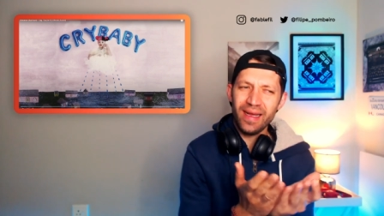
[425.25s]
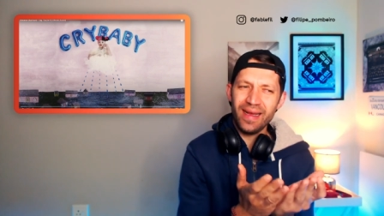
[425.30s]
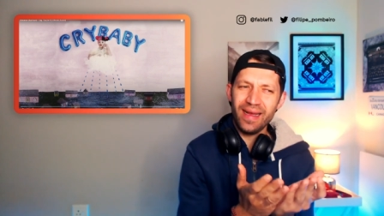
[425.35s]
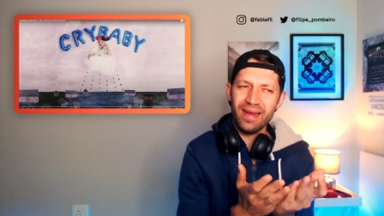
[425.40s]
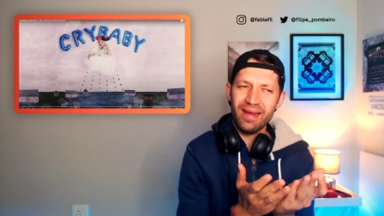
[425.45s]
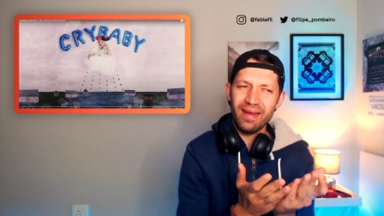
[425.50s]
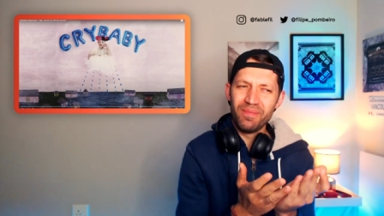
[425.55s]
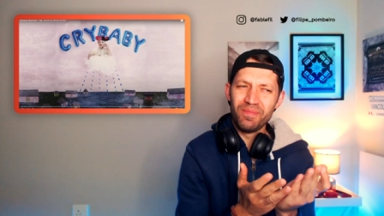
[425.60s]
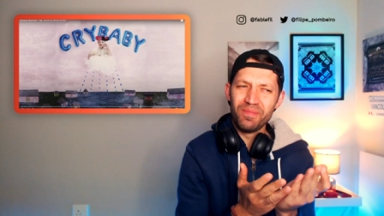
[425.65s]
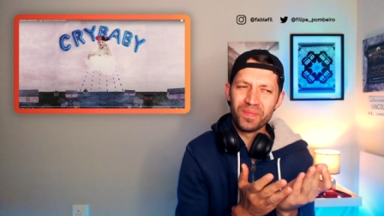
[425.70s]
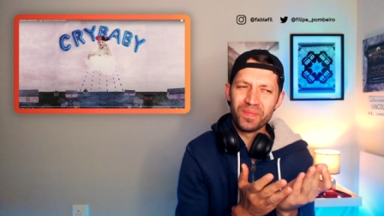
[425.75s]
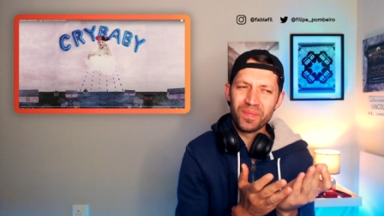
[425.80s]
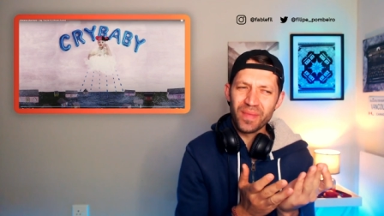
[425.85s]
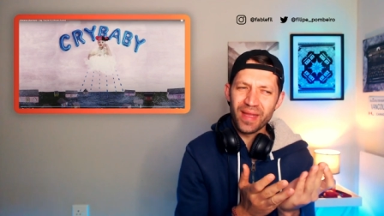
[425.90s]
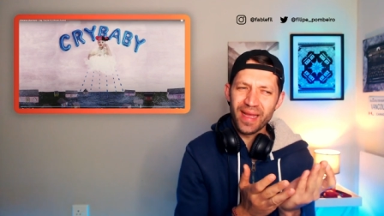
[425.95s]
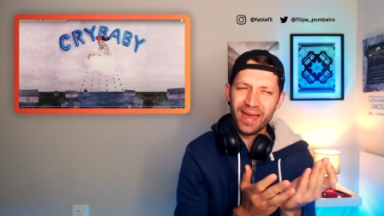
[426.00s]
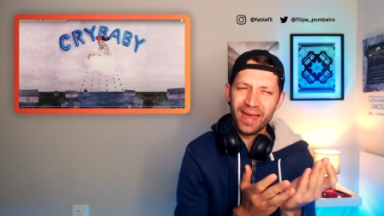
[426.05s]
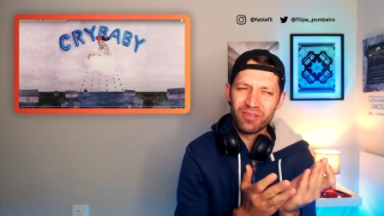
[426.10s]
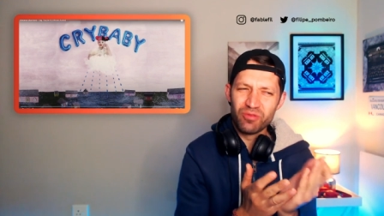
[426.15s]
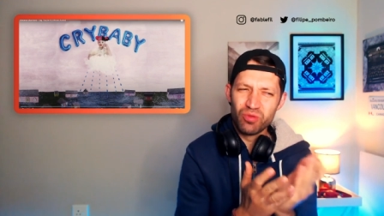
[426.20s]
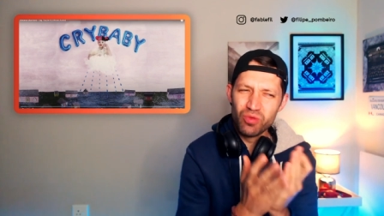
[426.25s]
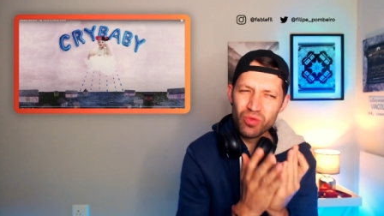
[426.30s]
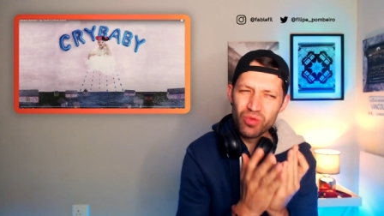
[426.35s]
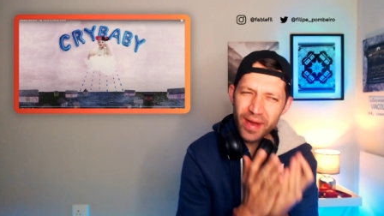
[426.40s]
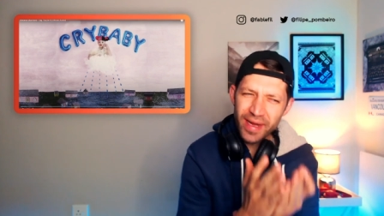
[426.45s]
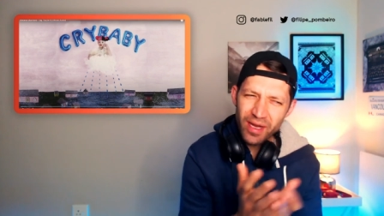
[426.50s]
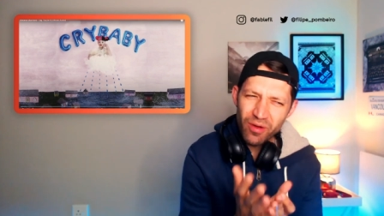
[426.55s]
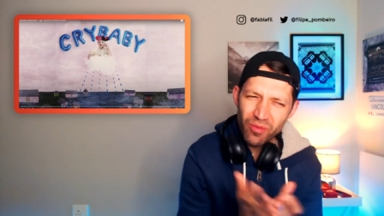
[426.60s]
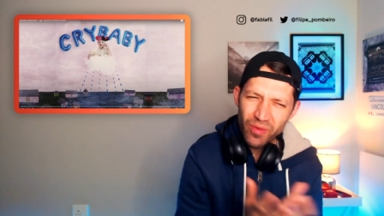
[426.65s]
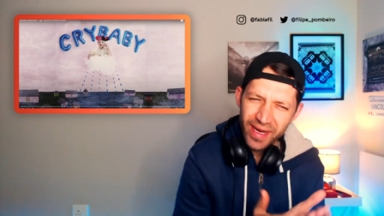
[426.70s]
um, it's
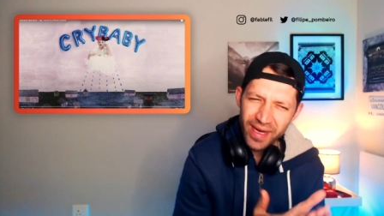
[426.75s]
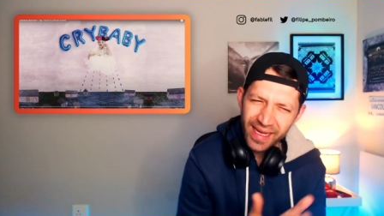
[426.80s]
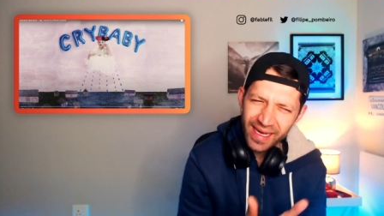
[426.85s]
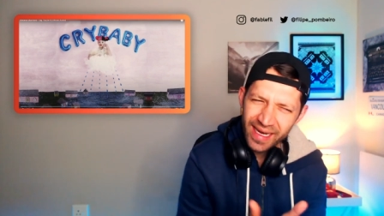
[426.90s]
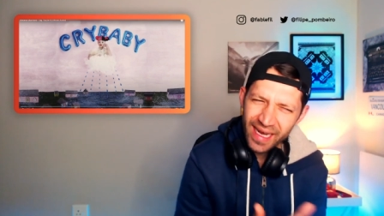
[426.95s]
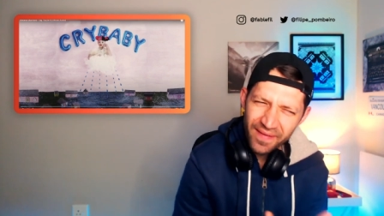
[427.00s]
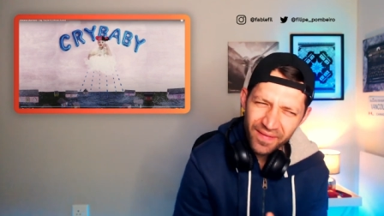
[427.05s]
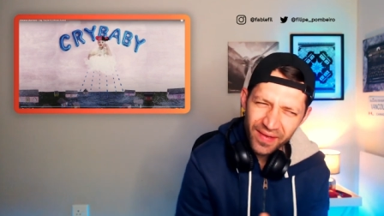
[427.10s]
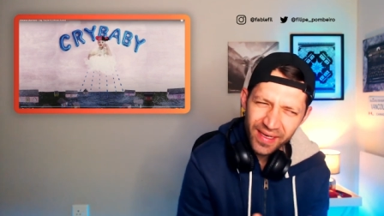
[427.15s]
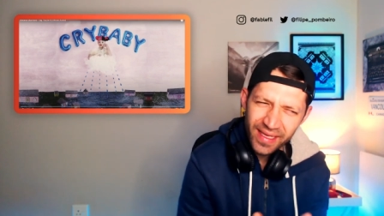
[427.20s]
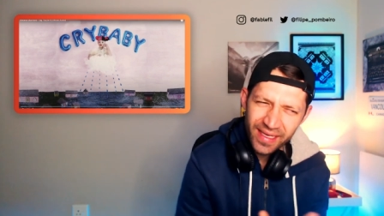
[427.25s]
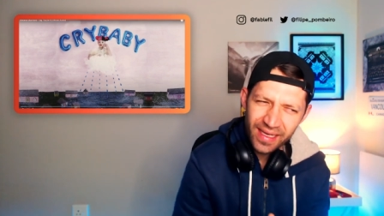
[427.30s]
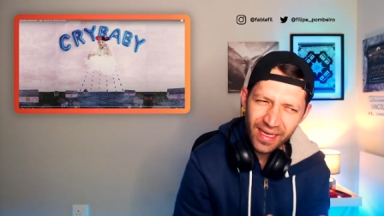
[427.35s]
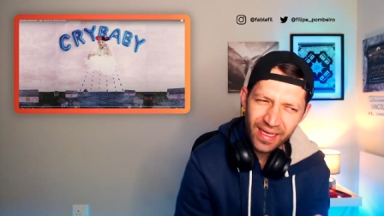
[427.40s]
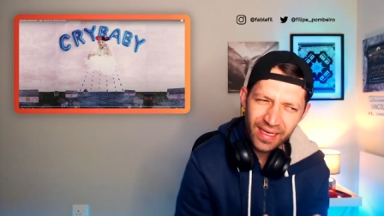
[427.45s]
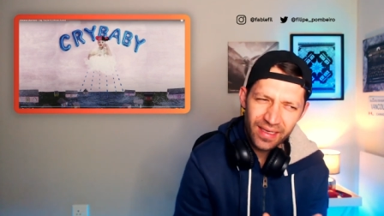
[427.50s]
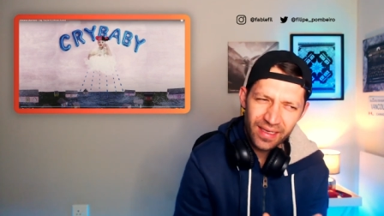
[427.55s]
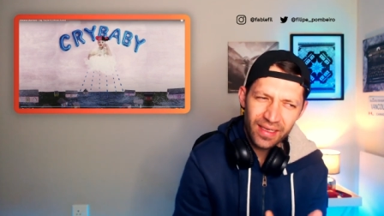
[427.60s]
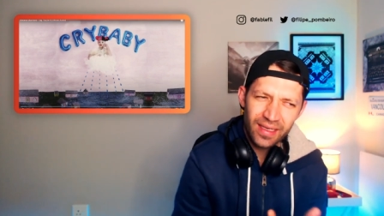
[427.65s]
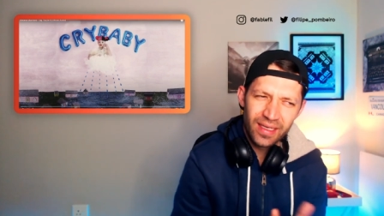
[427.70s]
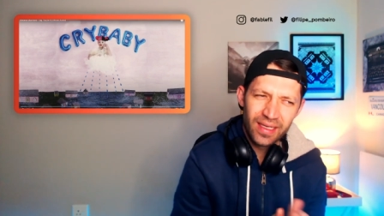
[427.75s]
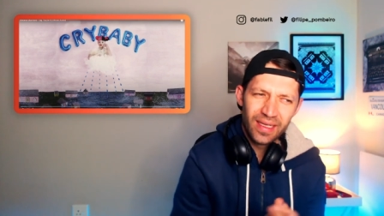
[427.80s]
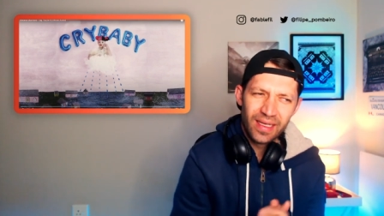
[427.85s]
really, really cleverly done.